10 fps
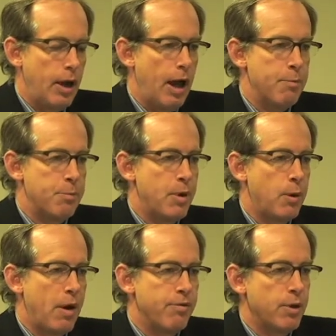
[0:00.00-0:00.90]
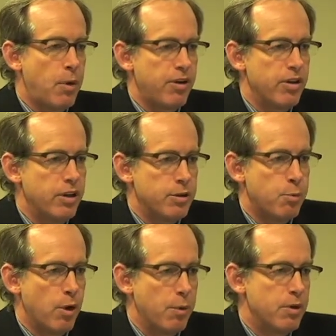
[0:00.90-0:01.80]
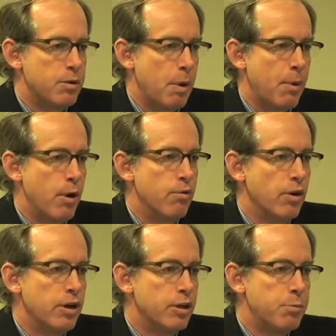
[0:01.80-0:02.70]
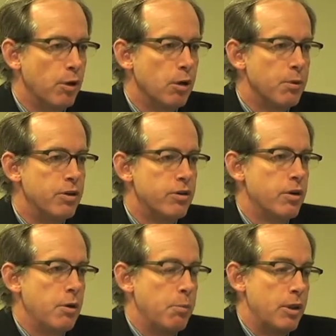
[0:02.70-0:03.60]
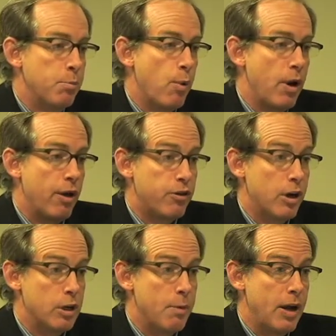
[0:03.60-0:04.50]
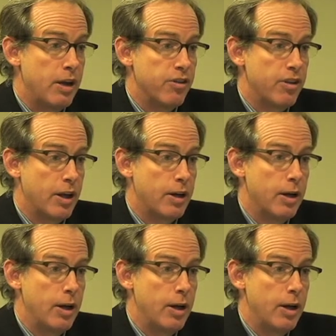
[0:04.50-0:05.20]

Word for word: I'm a bit away from the question at this point, which is about my own religious pilgrimage, but the point I was trying to make is that